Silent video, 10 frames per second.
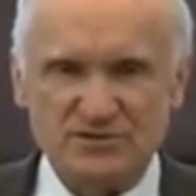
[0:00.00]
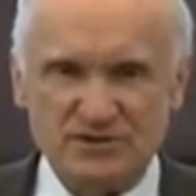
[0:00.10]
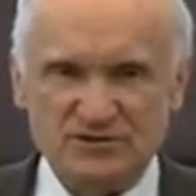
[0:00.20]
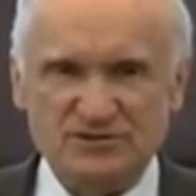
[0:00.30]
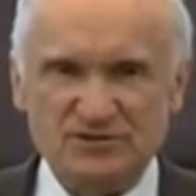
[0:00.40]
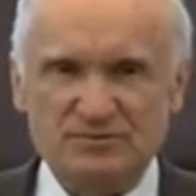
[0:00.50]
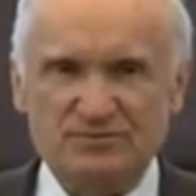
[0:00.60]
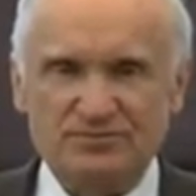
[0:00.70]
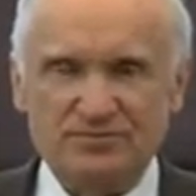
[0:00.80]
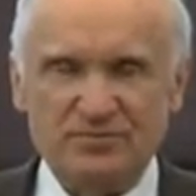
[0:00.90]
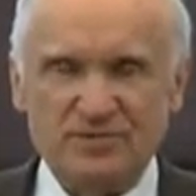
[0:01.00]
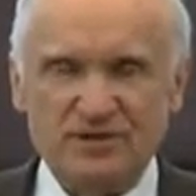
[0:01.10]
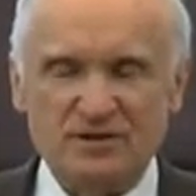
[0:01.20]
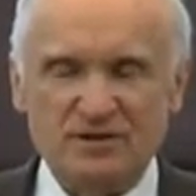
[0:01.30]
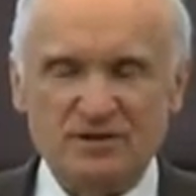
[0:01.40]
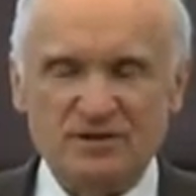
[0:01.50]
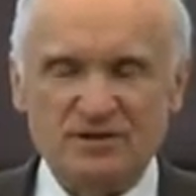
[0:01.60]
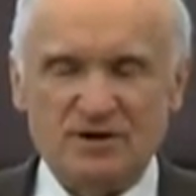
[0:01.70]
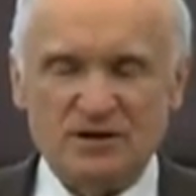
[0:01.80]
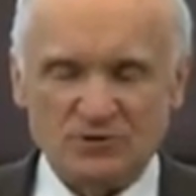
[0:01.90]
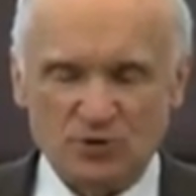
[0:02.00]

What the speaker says: special experience in a